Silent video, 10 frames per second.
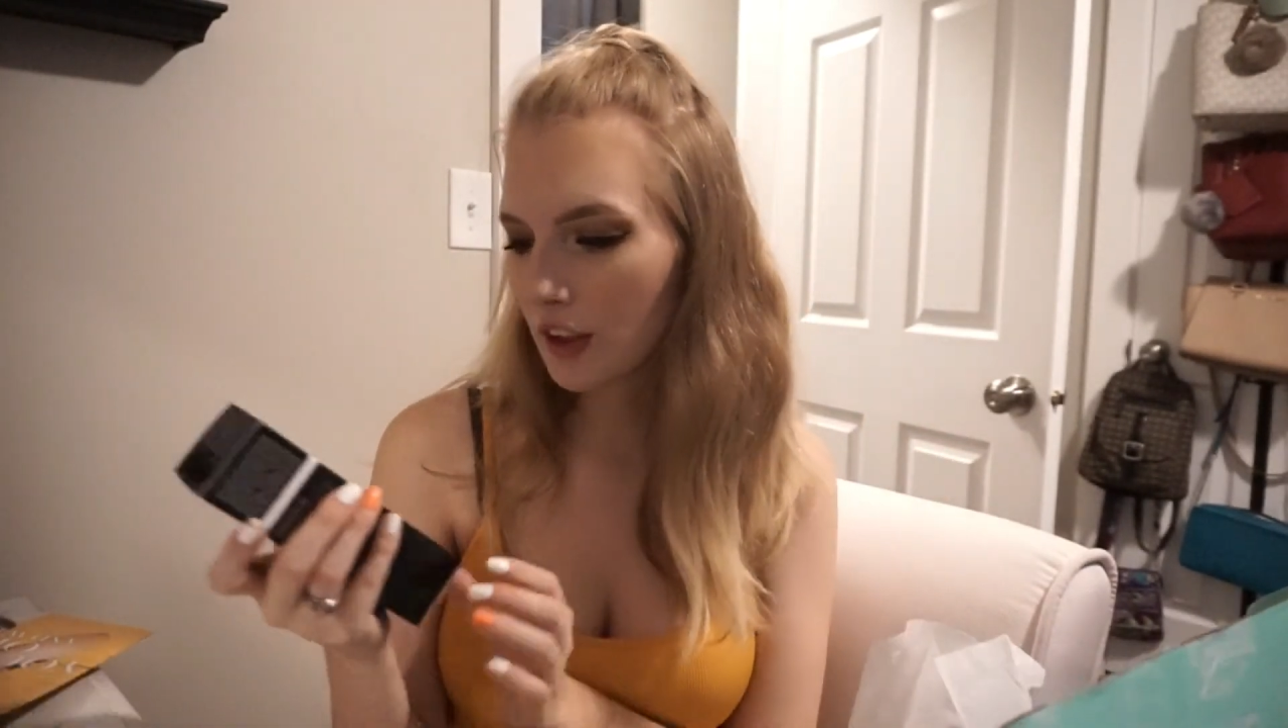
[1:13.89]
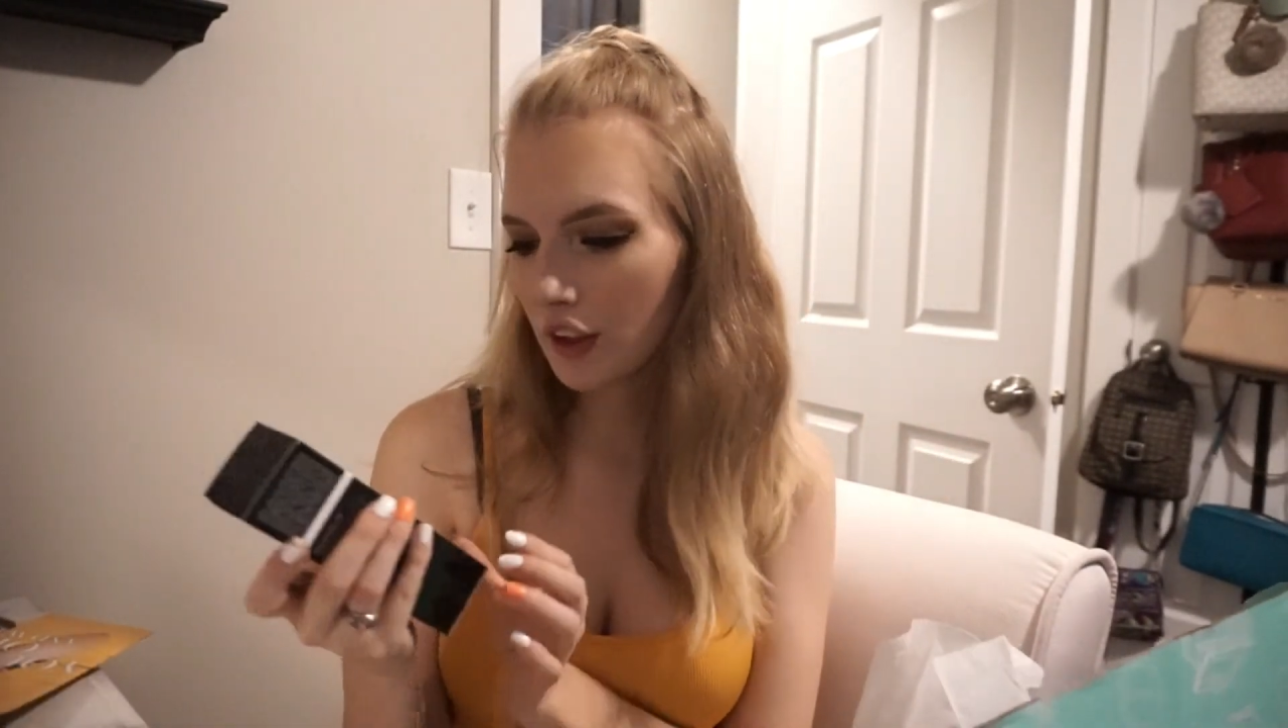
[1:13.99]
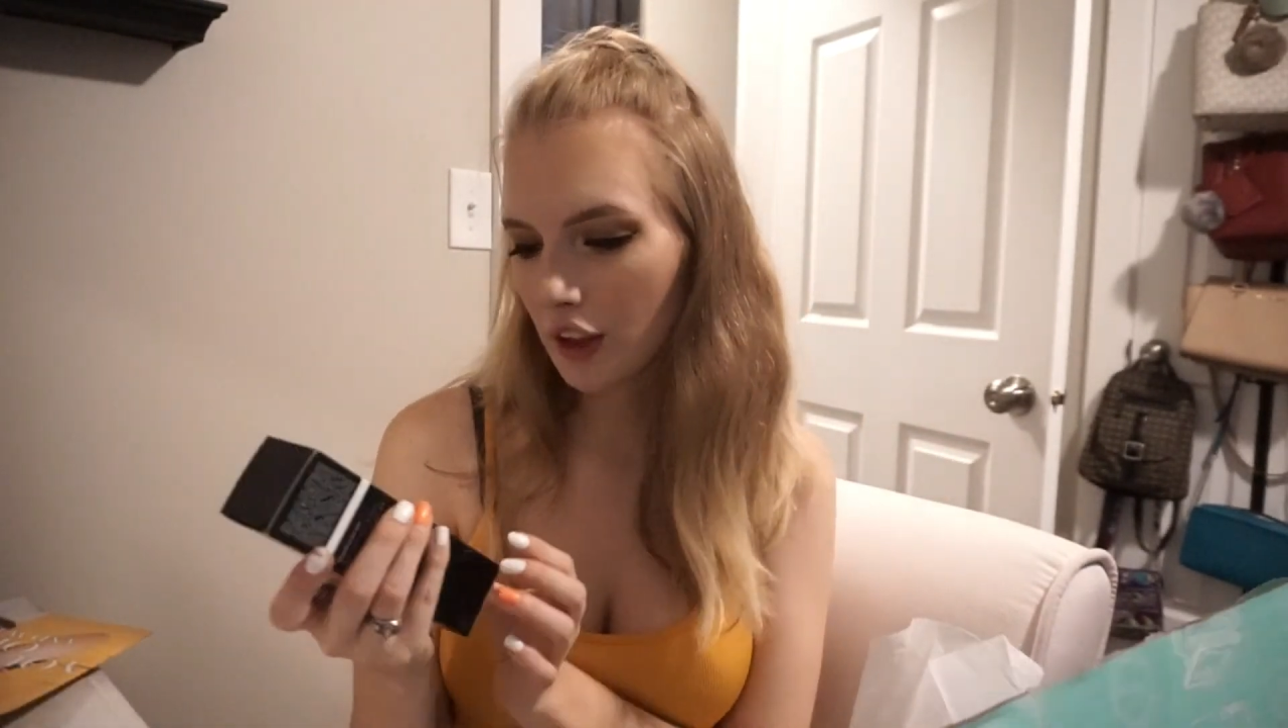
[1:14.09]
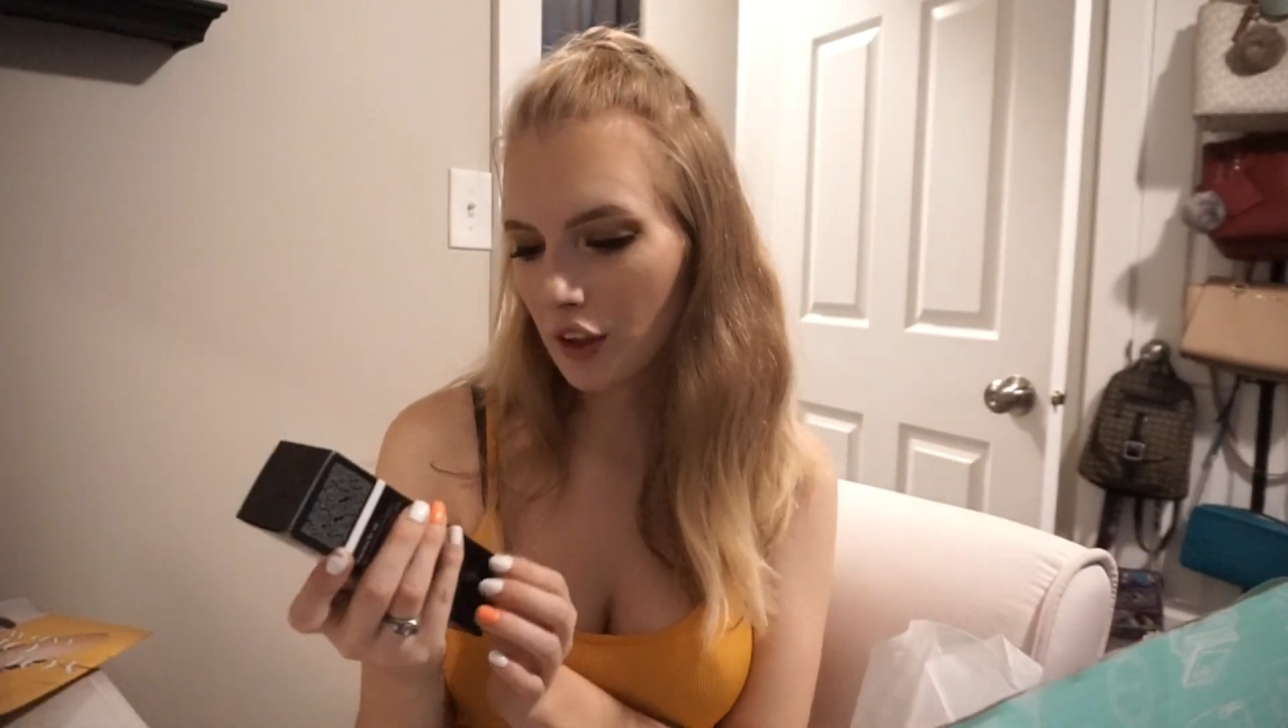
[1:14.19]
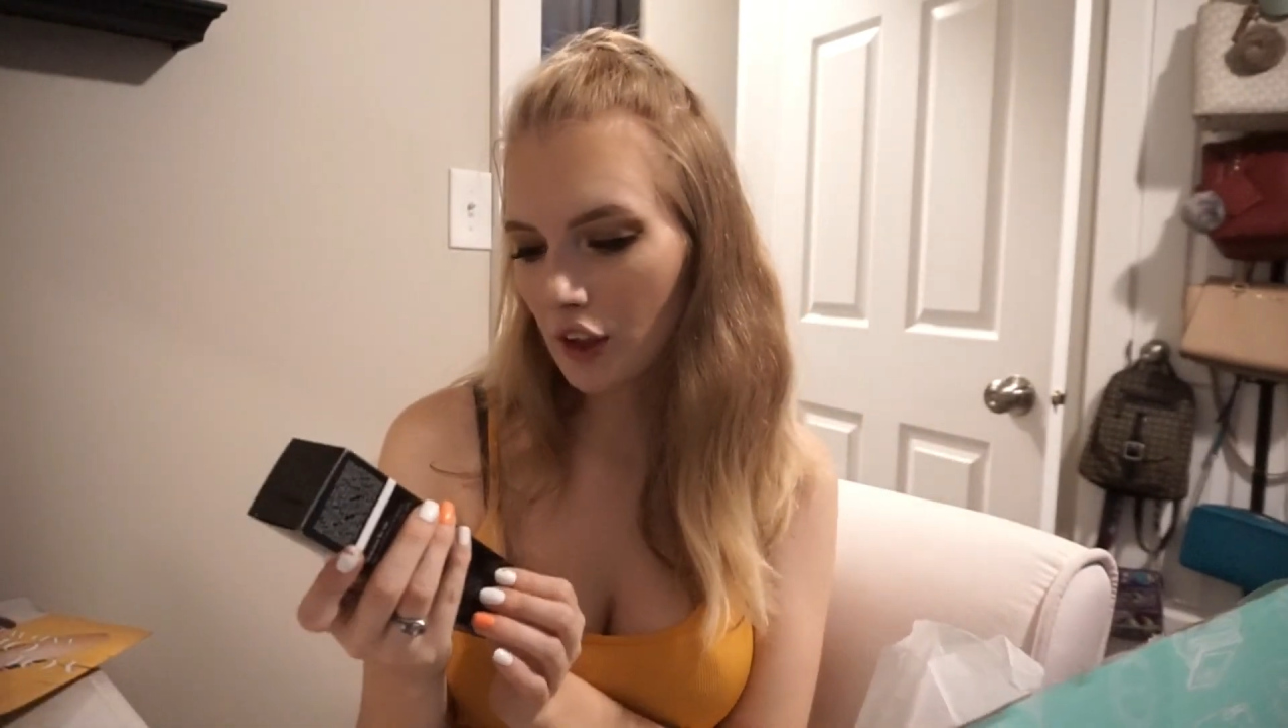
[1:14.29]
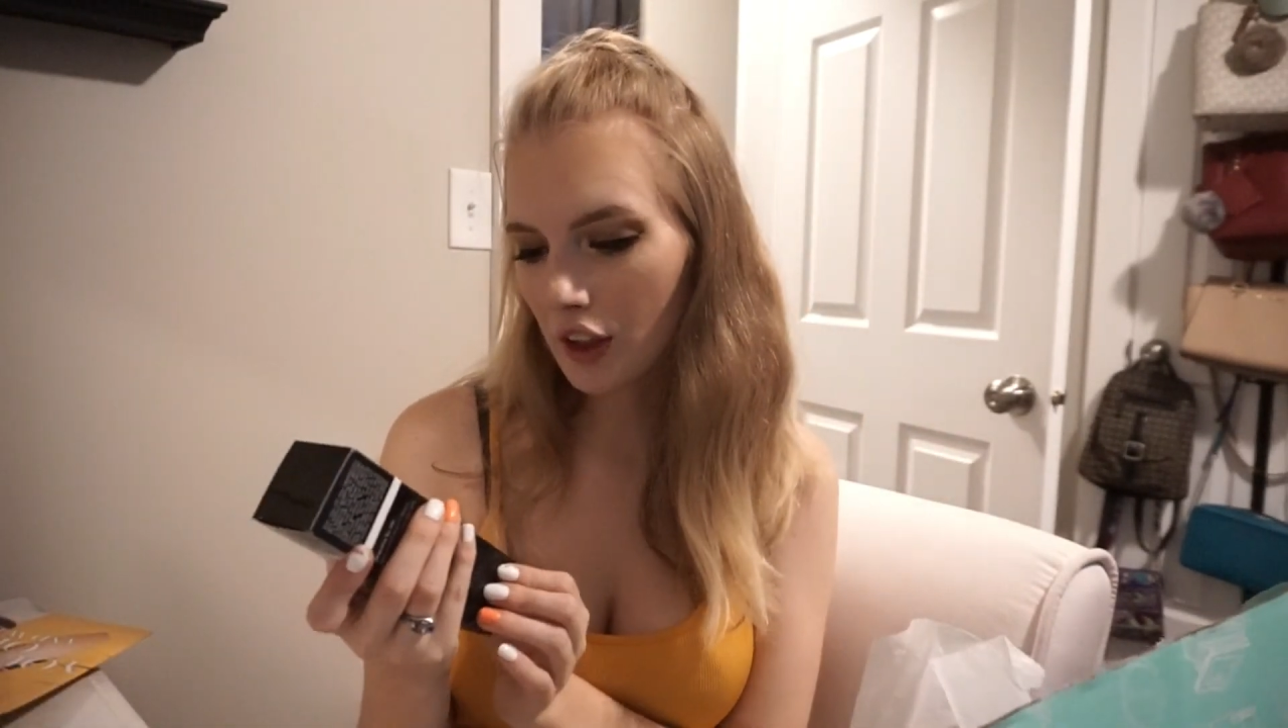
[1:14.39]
Ginger